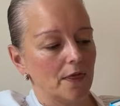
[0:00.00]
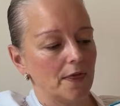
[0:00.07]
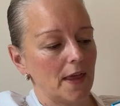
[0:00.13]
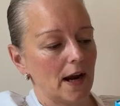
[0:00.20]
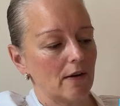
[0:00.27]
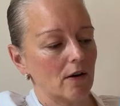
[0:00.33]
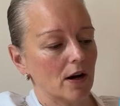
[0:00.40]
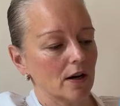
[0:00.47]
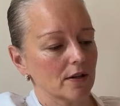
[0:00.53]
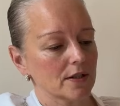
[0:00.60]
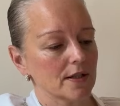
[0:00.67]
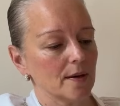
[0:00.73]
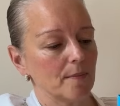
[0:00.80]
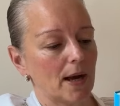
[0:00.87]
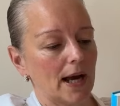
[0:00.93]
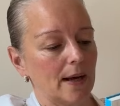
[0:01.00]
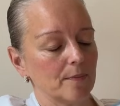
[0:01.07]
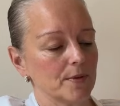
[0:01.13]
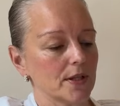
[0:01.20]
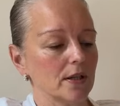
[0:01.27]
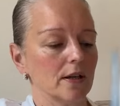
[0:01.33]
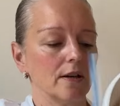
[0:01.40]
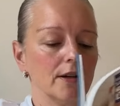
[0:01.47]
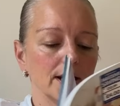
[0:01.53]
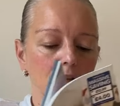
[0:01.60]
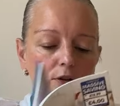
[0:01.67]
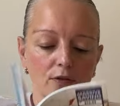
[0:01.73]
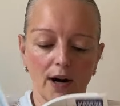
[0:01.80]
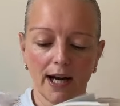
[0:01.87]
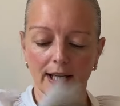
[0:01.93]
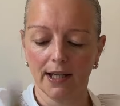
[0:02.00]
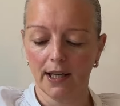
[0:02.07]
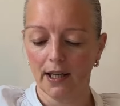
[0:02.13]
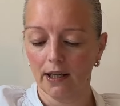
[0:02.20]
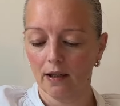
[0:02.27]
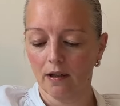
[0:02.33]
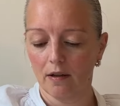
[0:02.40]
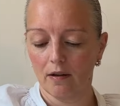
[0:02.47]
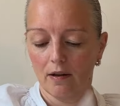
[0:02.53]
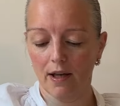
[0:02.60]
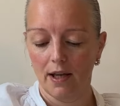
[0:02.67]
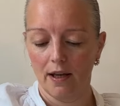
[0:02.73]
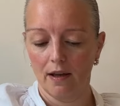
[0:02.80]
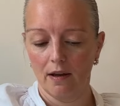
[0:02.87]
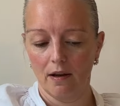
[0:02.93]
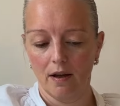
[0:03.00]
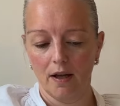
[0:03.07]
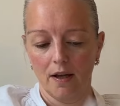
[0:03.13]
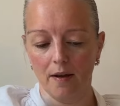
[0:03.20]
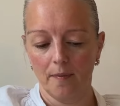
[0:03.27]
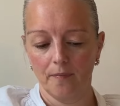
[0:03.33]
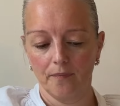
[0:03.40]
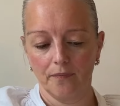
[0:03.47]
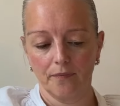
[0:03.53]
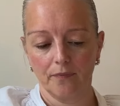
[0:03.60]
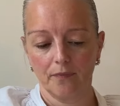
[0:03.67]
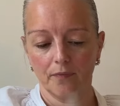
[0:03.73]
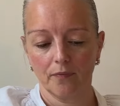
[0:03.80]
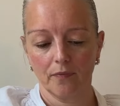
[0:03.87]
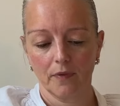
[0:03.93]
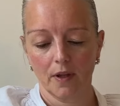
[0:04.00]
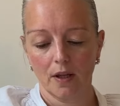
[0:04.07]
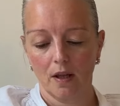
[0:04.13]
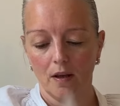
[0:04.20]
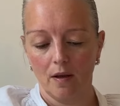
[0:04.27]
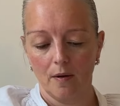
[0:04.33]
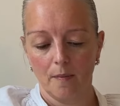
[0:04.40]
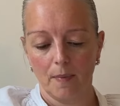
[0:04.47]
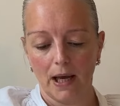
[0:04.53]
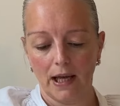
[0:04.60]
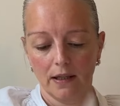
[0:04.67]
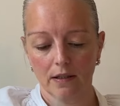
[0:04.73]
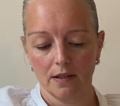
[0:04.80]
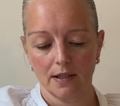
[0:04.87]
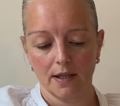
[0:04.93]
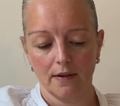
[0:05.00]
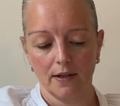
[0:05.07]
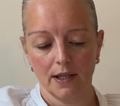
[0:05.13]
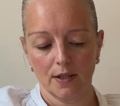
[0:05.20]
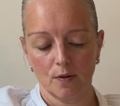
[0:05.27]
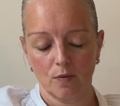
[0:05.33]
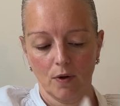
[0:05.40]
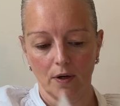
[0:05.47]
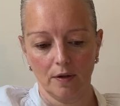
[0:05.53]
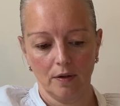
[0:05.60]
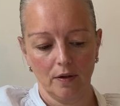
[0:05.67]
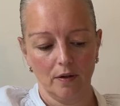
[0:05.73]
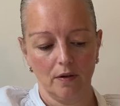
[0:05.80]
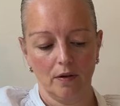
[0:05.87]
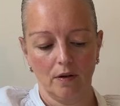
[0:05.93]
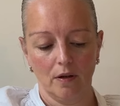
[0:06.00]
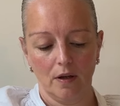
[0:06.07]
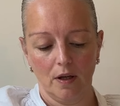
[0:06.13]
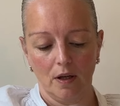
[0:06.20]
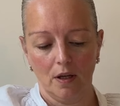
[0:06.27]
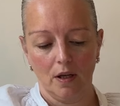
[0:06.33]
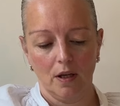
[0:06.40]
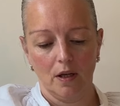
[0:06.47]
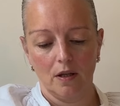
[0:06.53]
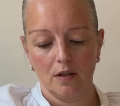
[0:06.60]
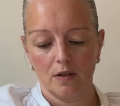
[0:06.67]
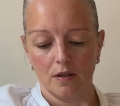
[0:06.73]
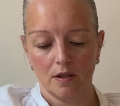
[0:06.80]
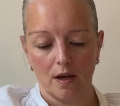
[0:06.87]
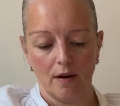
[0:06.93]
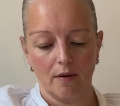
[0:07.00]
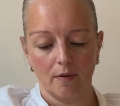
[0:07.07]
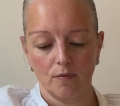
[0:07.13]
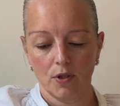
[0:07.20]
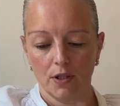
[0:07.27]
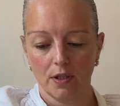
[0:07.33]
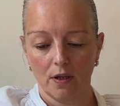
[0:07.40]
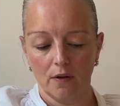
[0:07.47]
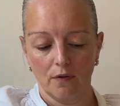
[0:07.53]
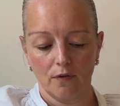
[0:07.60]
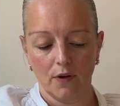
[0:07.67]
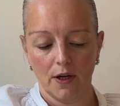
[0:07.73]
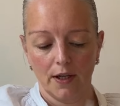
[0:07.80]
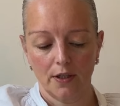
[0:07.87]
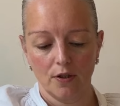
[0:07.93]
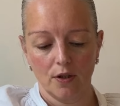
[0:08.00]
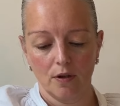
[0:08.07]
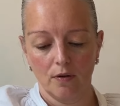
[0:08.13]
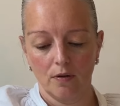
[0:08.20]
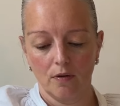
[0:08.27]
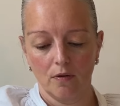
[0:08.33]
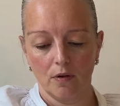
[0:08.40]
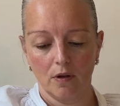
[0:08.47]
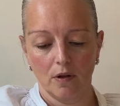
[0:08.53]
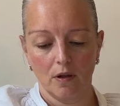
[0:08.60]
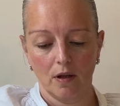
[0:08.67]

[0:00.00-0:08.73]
There are some absolutely cracking patterns in this one. So I'm just going to find you